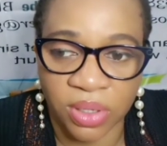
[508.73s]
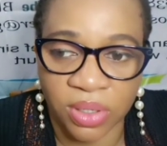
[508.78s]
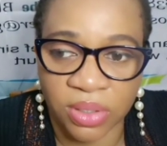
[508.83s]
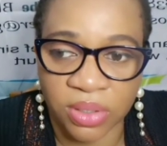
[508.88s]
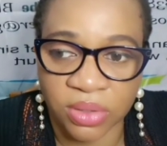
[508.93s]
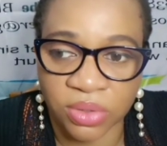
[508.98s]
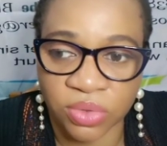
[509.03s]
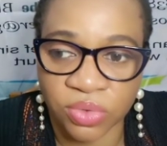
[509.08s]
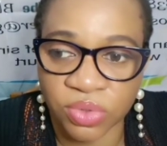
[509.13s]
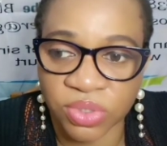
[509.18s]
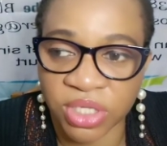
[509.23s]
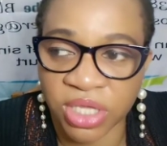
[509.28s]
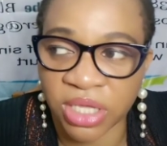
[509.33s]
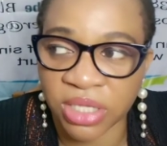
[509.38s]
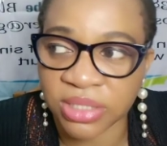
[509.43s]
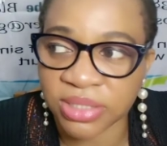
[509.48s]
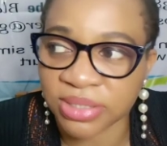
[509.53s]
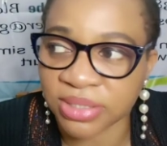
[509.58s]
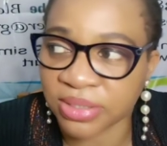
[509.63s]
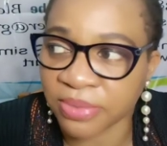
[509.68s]
Do they
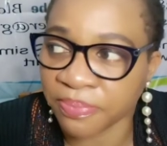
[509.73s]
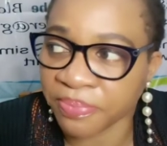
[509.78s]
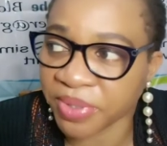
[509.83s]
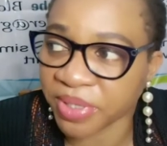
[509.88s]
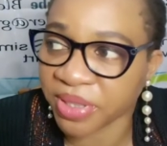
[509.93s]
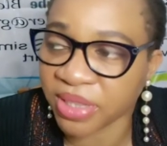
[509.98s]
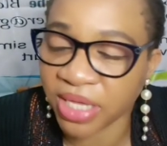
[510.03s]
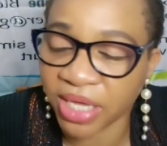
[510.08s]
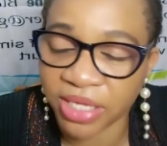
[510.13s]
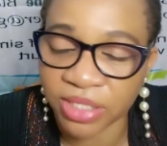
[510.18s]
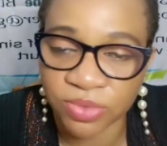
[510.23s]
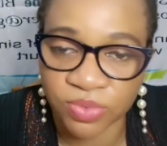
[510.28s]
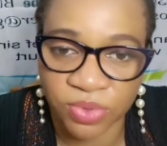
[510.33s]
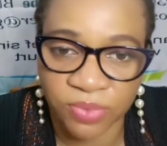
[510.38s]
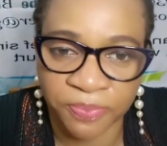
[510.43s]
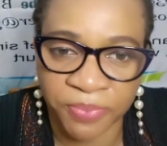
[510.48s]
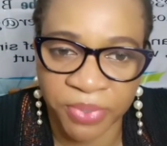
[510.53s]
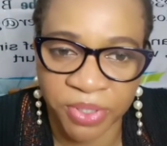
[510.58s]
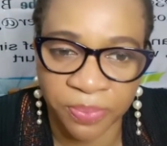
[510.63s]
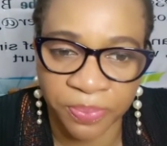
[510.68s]
sympathize
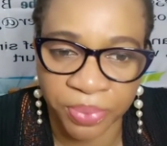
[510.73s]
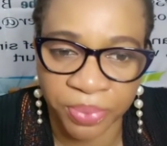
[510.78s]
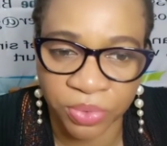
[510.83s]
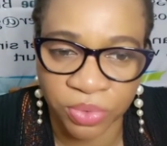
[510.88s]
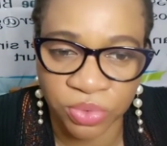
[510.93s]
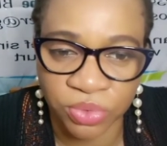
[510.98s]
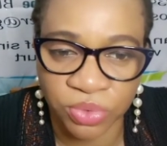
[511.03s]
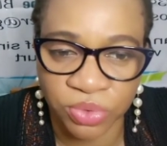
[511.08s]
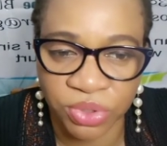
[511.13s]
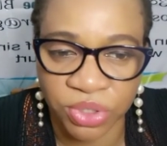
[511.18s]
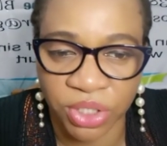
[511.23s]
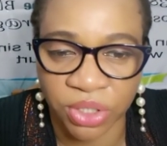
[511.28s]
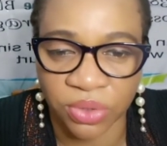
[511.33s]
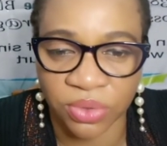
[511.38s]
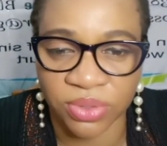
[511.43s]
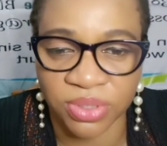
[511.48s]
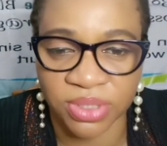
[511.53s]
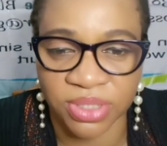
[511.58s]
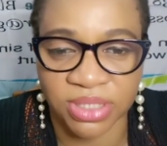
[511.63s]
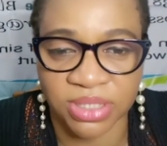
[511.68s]
with people? Do they
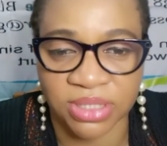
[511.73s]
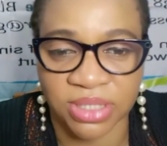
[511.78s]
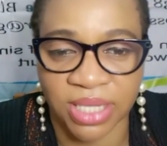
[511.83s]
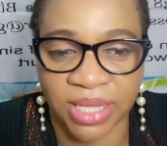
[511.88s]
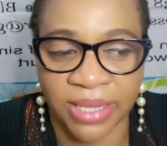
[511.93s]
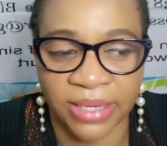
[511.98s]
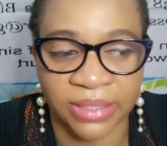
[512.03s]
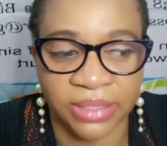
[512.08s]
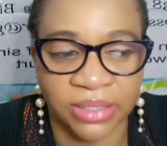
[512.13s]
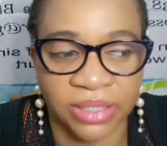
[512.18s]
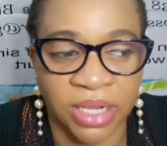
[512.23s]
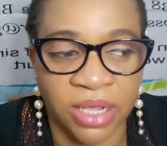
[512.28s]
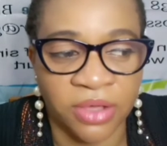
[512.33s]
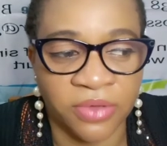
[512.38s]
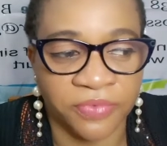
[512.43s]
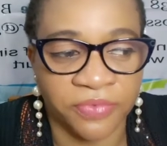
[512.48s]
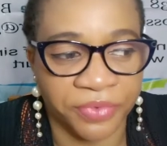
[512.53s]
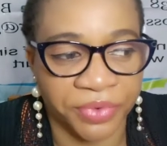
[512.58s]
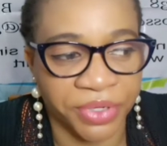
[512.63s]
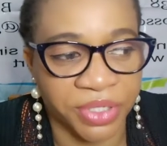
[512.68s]
understand,
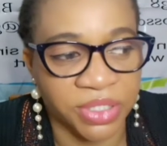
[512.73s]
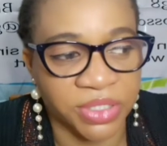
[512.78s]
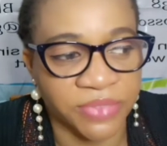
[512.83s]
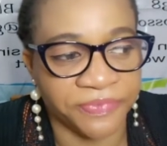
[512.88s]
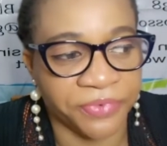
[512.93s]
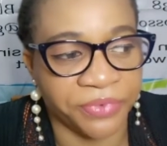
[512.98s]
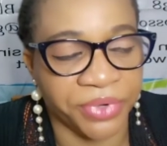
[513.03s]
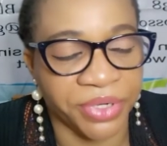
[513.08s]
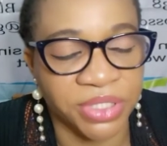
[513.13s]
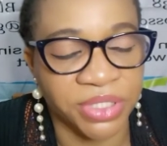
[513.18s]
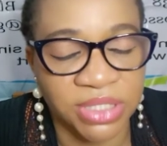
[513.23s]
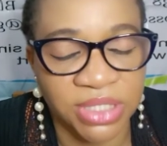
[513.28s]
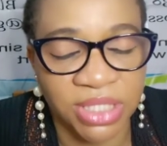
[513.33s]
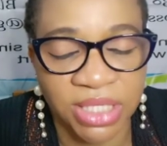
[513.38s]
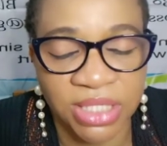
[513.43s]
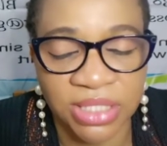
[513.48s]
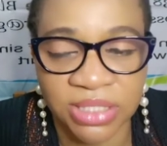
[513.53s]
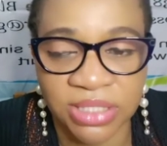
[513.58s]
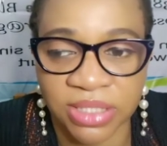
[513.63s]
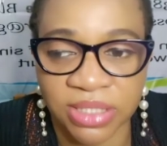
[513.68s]
for
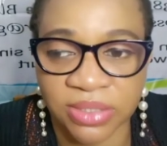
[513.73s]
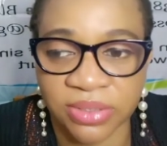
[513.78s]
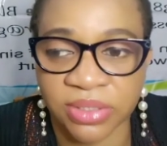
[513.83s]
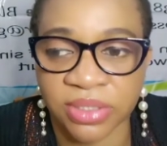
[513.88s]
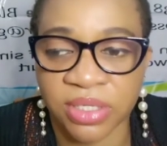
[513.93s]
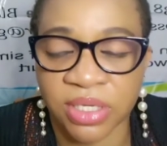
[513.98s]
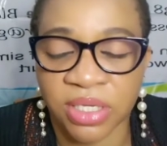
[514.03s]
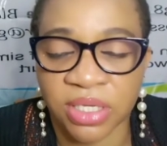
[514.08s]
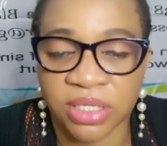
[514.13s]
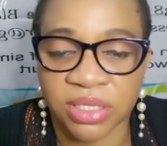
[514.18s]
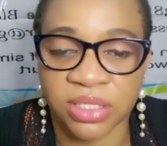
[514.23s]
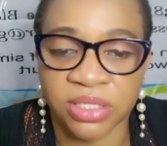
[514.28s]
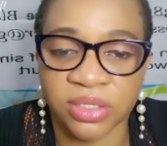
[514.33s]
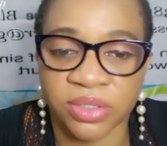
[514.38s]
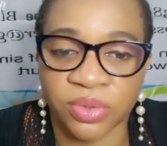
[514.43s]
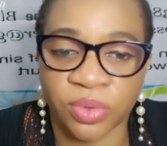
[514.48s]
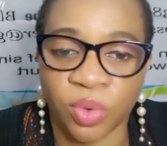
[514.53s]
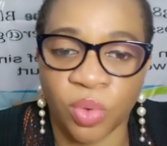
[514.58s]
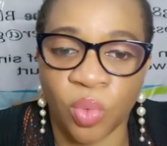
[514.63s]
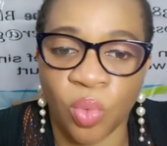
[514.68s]
instance,
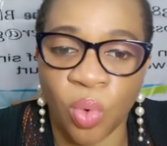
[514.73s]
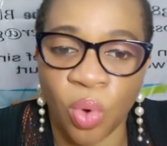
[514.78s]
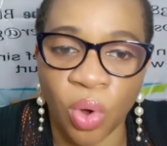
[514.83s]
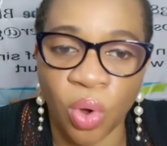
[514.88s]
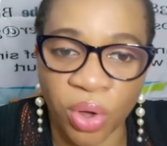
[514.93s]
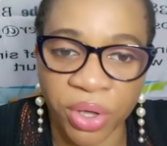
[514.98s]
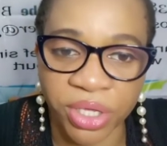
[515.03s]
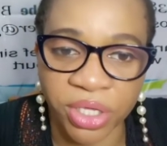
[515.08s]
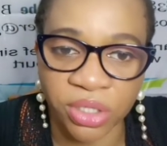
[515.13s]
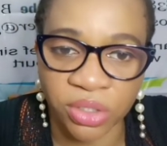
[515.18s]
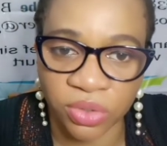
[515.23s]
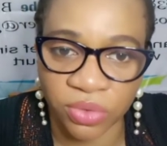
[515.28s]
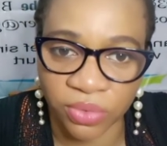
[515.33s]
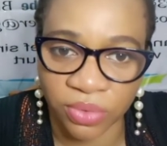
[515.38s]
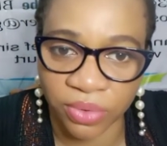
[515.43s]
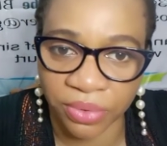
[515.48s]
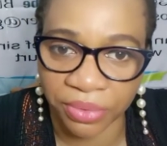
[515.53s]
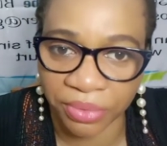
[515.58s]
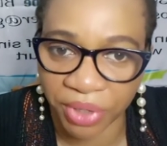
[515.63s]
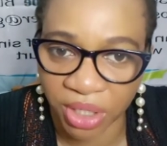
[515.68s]
the war in
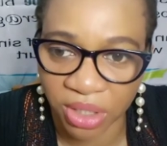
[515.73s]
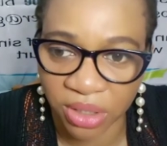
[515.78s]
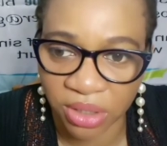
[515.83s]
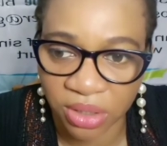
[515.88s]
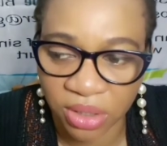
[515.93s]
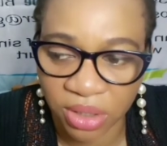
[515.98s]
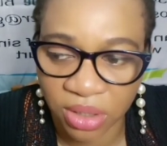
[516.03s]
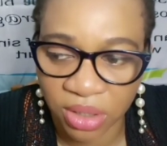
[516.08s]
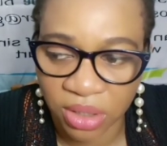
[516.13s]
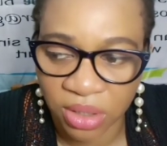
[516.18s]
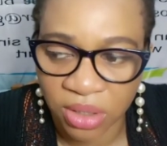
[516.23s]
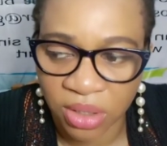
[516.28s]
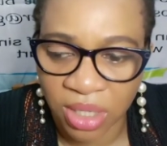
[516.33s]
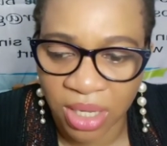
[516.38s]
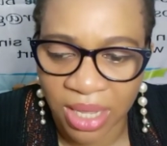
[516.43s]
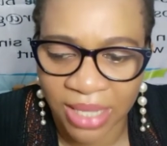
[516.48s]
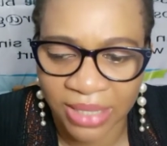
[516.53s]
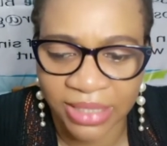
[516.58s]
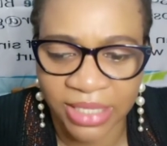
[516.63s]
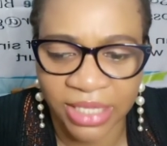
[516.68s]
Ukraine?
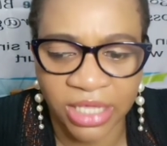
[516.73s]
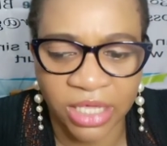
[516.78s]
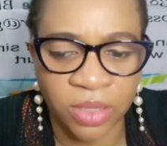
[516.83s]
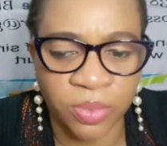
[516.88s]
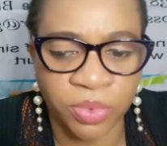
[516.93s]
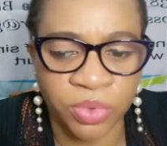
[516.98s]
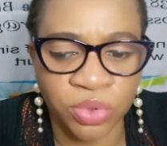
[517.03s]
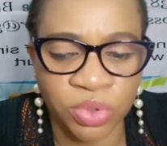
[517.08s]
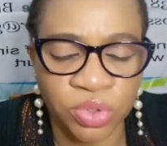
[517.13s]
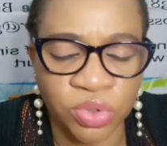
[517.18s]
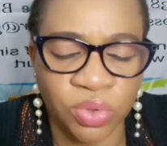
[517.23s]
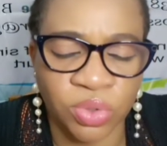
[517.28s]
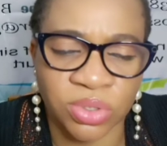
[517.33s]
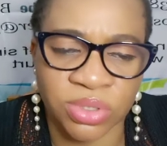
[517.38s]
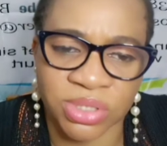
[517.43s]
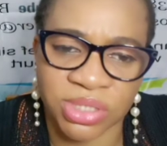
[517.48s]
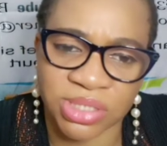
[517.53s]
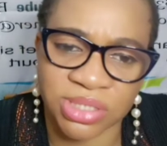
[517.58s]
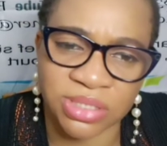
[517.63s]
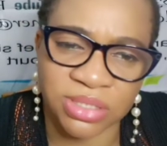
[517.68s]
Are they able to
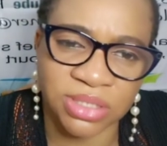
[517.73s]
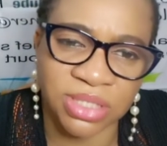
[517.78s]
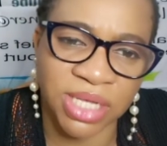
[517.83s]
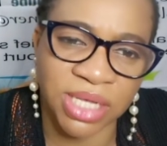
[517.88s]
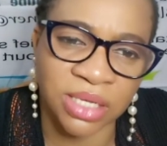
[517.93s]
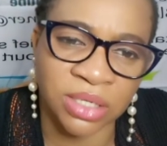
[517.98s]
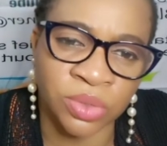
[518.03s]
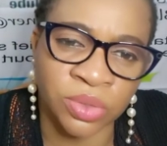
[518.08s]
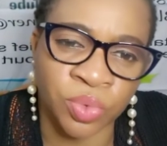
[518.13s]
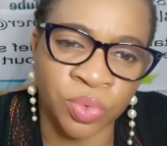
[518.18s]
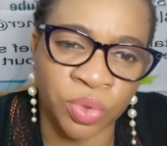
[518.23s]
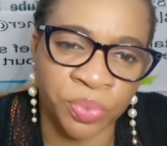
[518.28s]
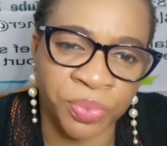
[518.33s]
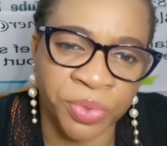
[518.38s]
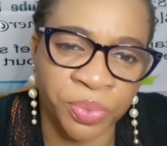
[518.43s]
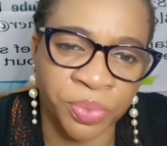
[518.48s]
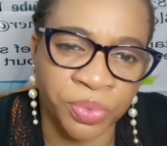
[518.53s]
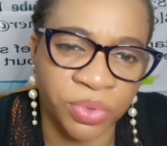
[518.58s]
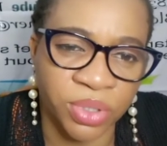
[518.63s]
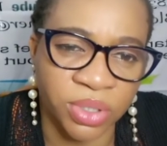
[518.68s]
understand what
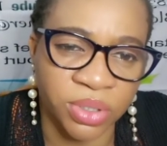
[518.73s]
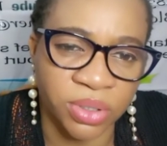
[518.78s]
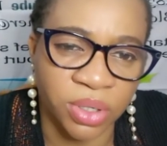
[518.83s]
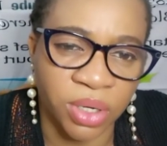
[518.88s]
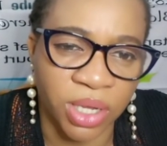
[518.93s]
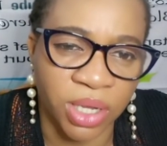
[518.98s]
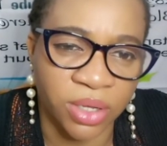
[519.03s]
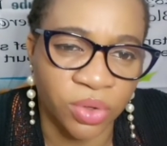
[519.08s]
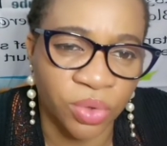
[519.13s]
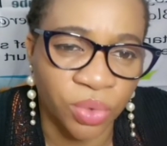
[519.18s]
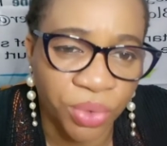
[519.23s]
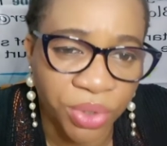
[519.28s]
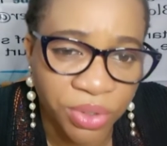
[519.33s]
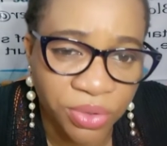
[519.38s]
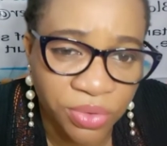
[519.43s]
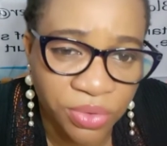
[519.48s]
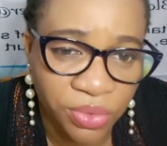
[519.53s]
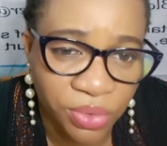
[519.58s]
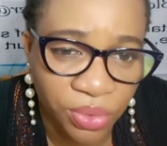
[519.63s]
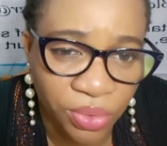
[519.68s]
people are
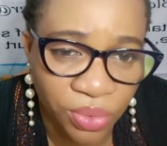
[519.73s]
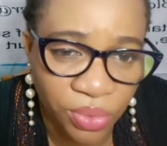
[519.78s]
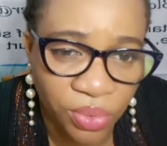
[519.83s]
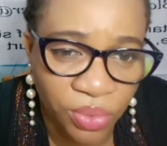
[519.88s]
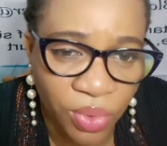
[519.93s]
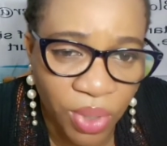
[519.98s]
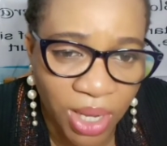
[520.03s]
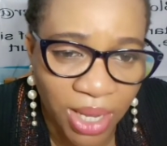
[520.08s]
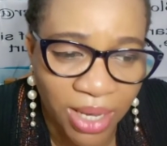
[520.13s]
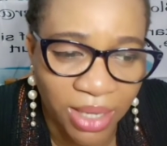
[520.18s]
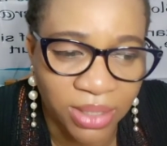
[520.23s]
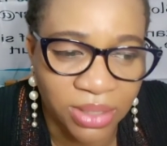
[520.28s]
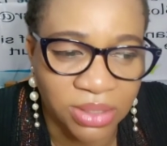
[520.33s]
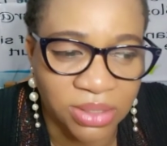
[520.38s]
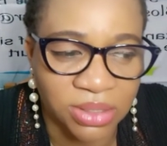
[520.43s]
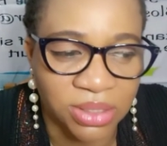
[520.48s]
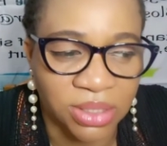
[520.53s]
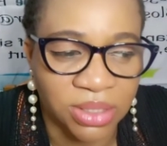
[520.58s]
going through and